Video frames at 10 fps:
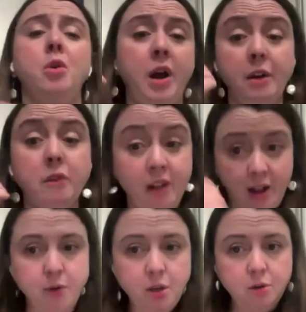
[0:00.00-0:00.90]
to Ohio
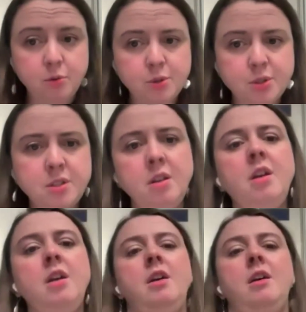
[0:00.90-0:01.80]
values.
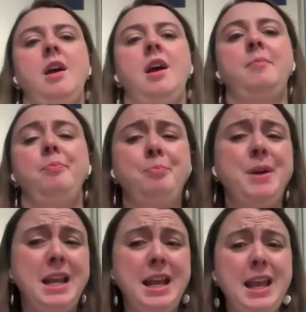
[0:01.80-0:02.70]

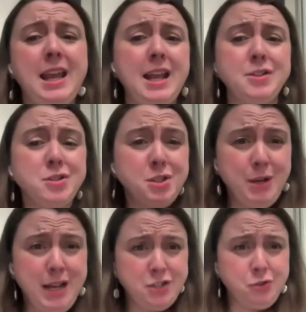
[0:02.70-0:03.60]
But it's
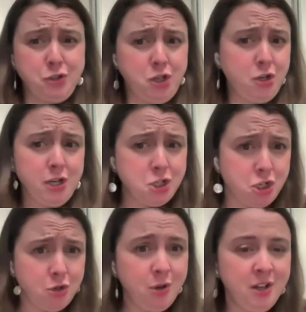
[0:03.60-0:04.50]
also a national security
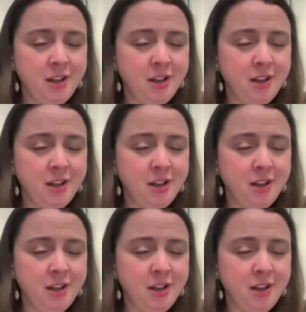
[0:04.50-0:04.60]
issue